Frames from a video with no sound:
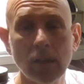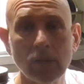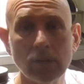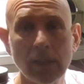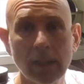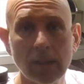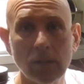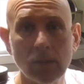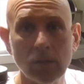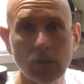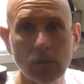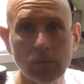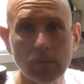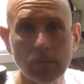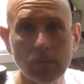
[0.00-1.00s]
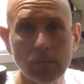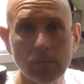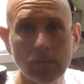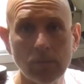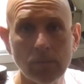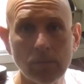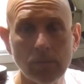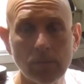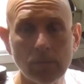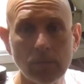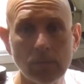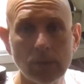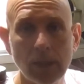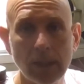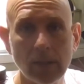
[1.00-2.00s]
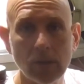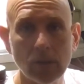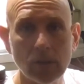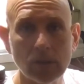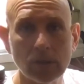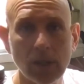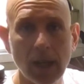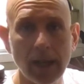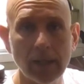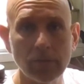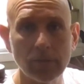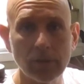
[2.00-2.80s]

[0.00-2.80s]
take a little sigh of